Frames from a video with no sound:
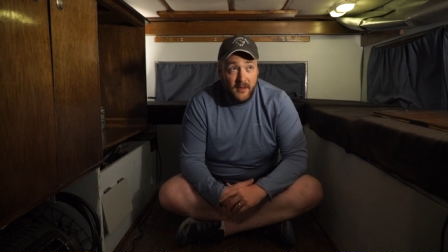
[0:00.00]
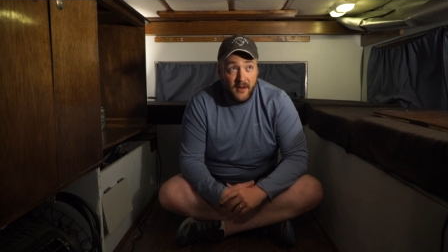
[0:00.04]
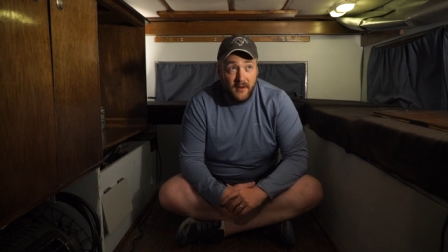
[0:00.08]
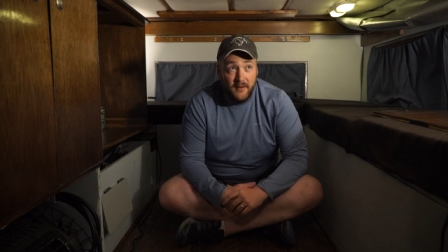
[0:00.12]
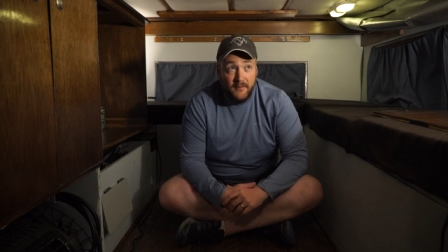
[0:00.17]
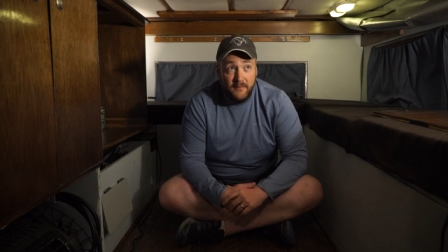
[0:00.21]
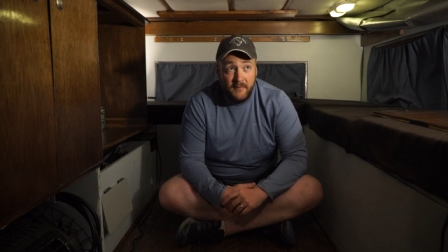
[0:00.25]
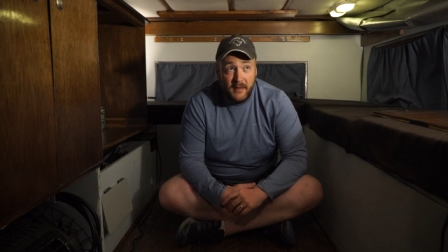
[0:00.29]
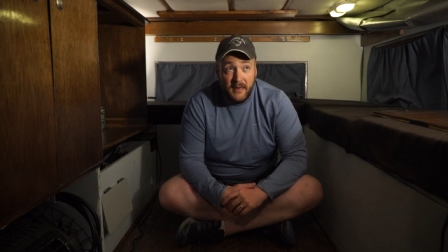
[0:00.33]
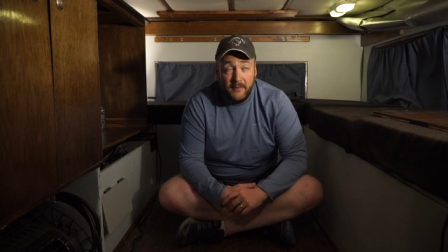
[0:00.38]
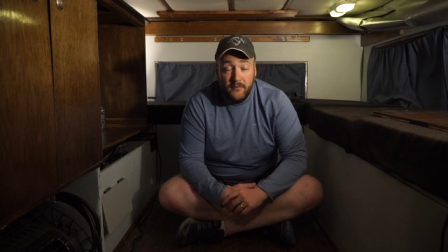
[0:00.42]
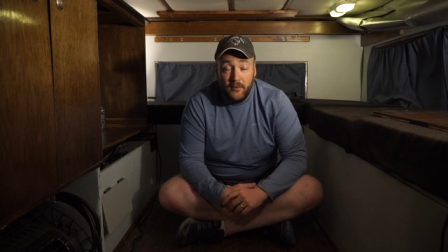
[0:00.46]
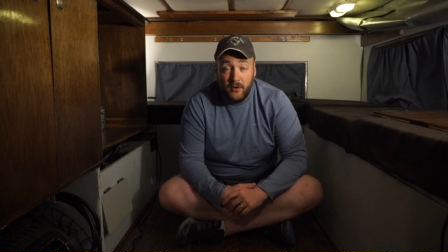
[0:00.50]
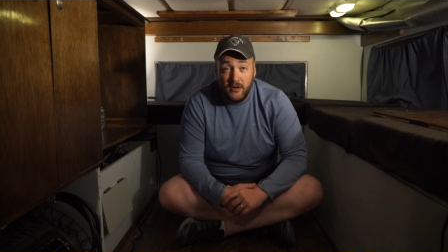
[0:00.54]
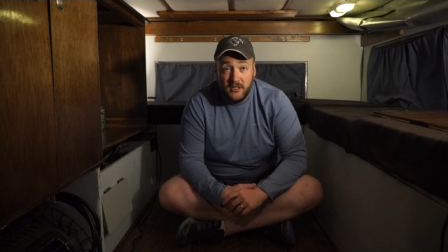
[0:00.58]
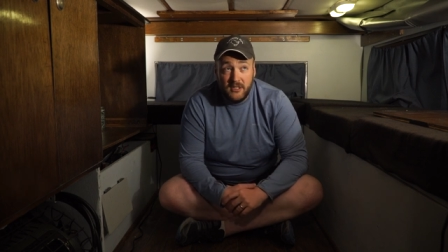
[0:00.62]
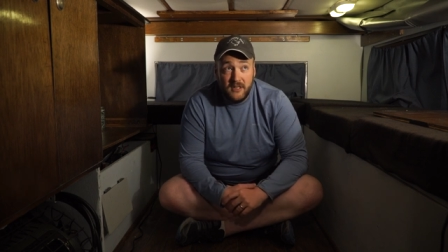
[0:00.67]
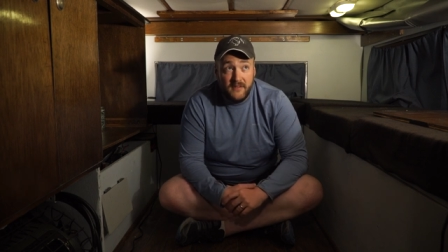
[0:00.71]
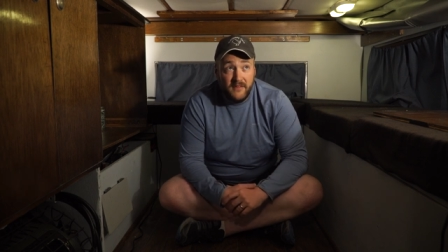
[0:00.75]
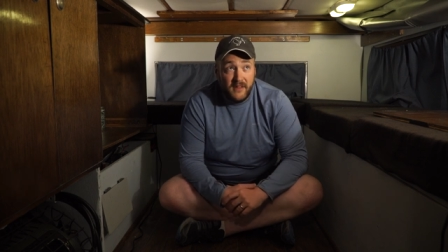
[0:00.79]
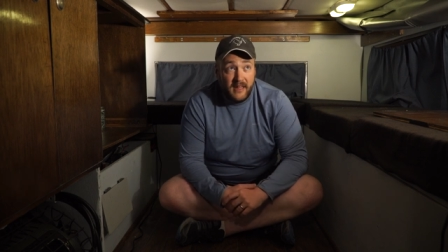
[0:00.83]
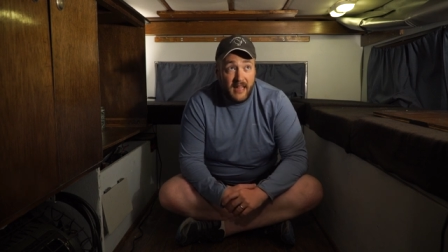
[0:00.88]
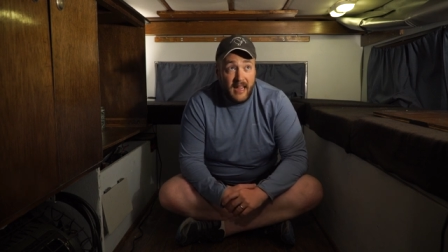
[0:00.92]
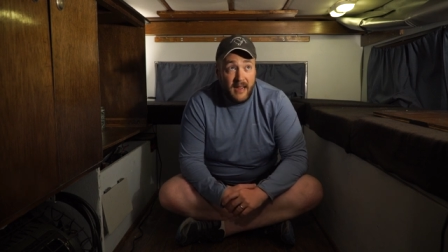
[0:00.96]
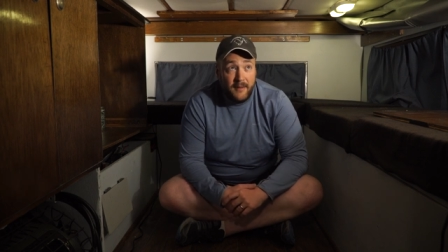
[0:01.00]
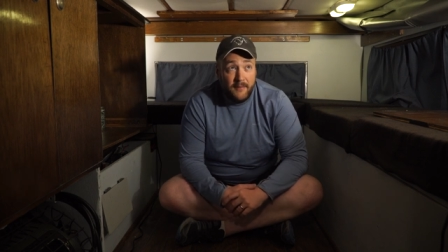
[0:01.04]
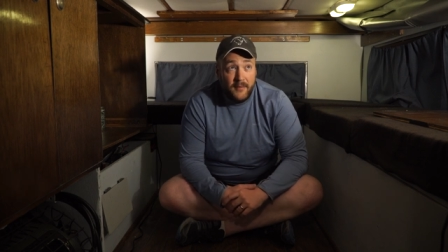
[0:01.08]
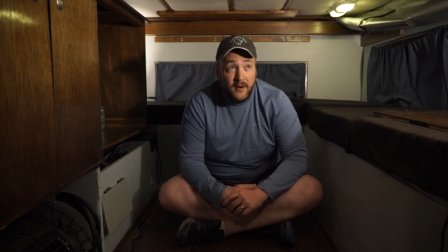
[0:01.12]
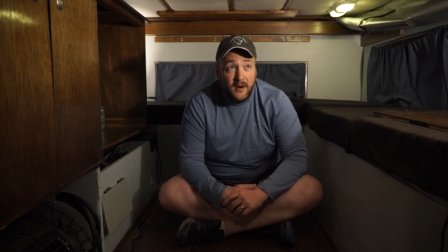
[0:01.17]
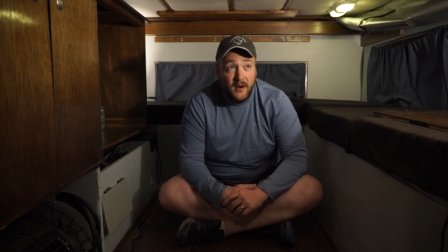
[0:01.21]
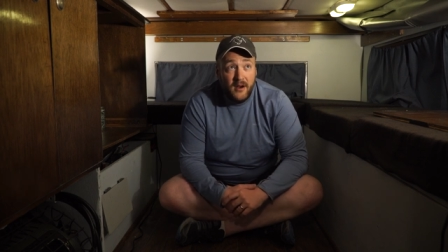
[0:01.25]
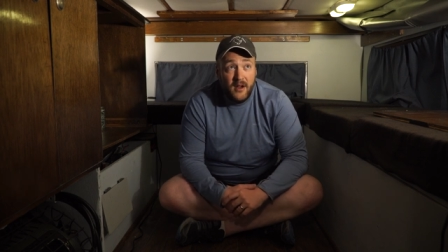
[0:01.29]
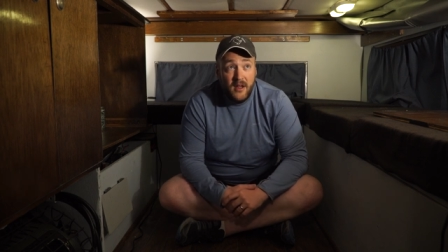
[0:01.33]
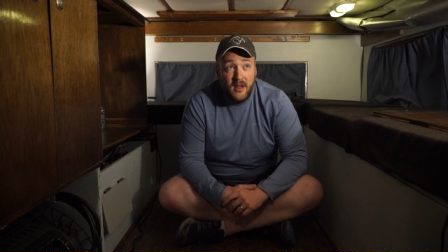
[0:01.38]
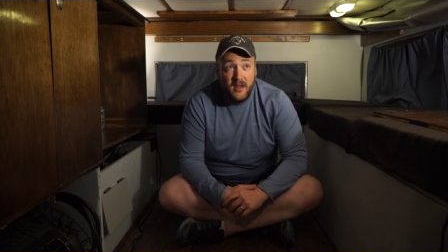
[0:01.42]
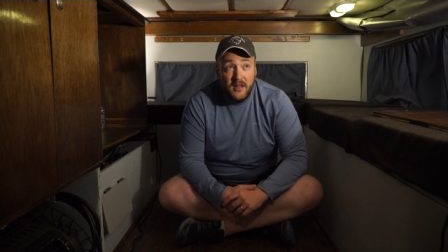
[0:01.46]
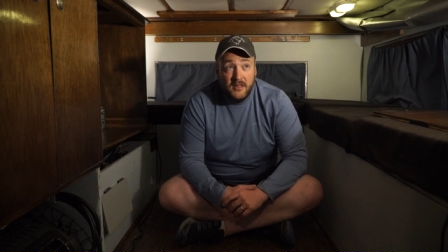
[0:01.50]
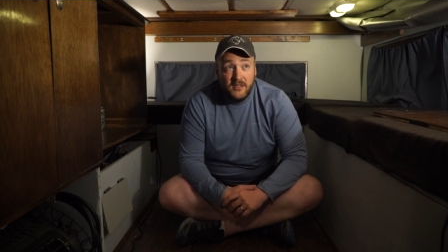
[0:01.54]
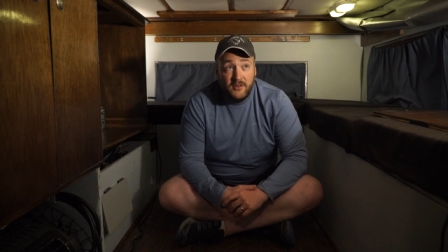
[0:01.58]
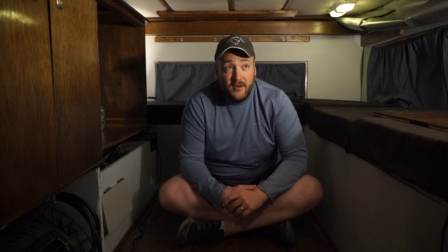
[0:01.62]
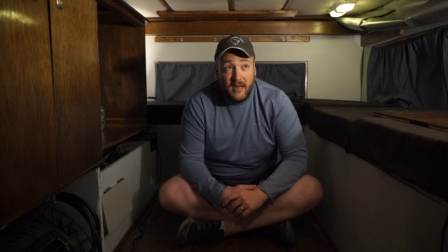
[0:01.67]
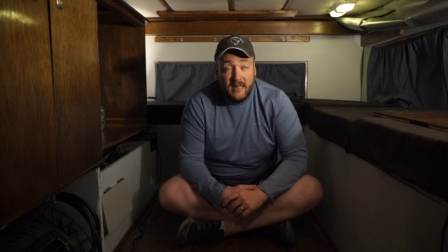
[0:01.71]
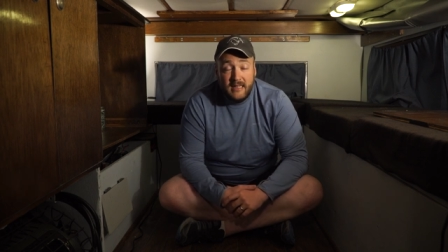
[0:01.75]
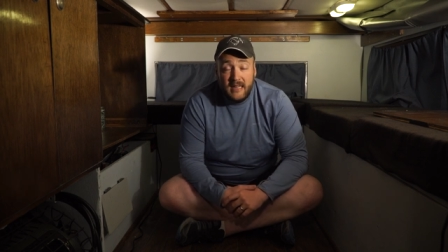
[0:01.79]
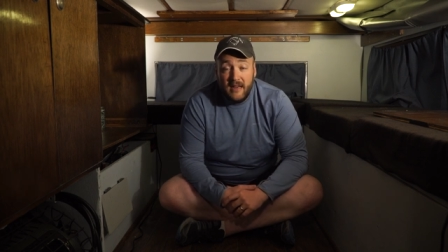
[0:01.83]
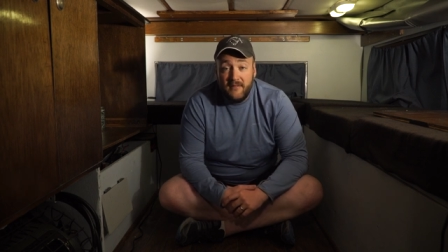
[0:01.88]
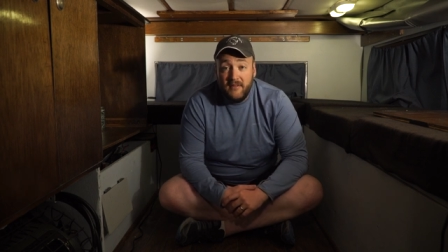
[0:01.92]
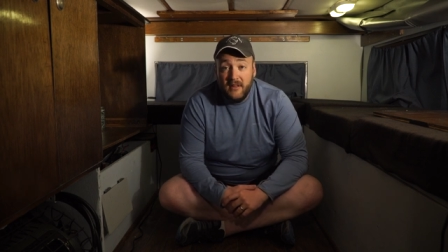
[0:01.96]
uh, a, big portion of the camper. So
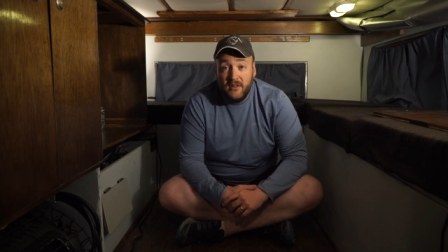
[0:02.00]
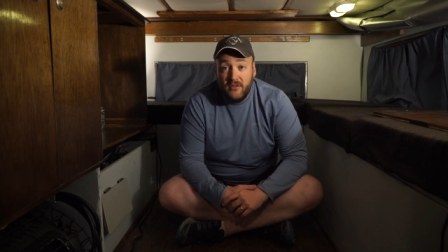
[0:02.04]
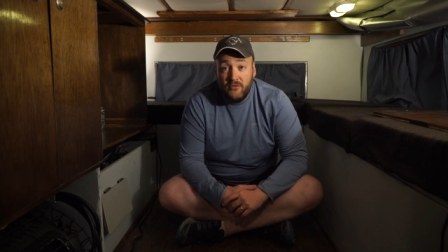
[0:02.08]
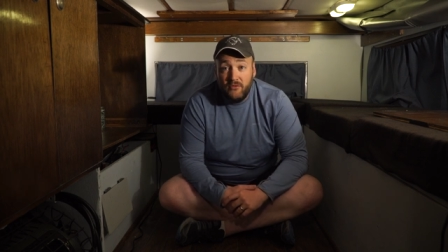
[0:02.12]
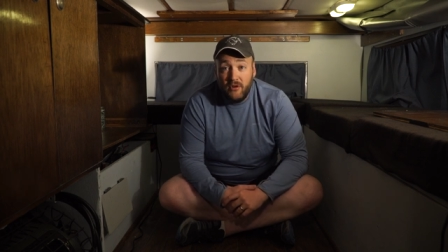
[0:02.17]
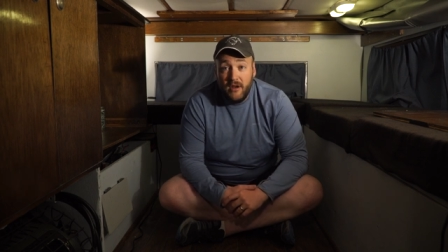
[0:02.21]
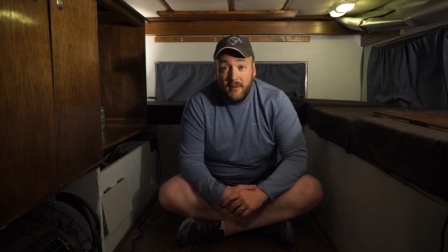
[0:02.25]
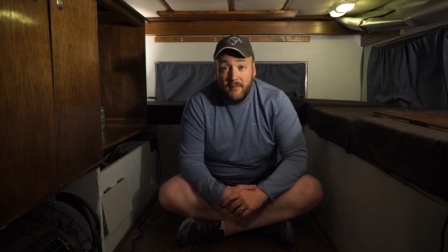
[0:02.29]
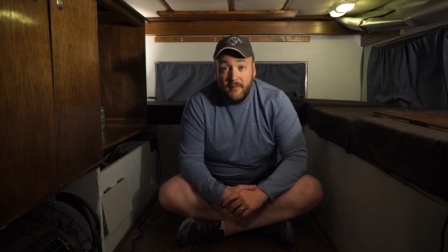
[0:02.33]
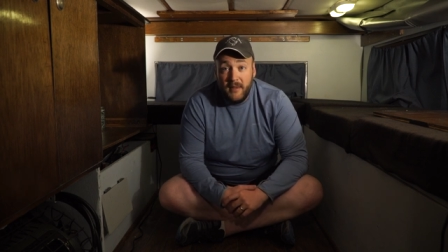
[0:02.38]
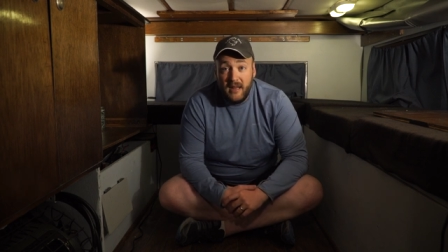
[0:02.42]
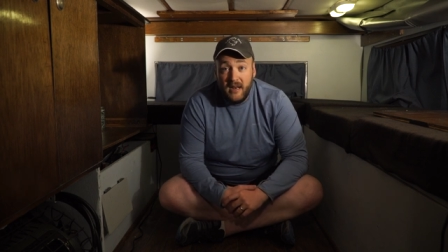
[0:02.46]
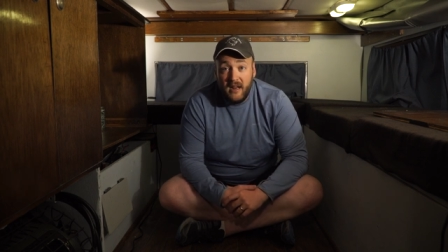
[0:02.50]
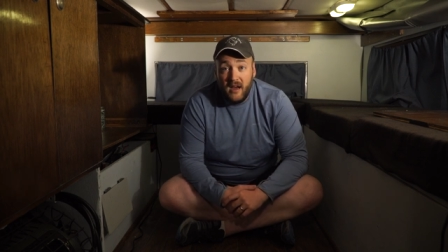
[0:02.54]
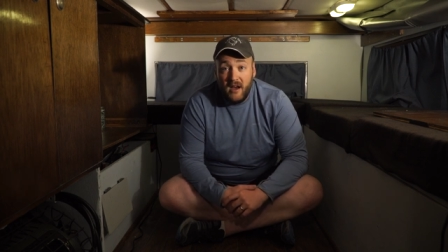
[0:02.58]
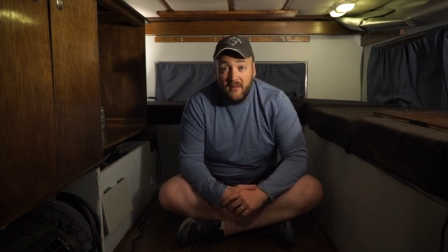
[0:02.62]
I definitely threw a bit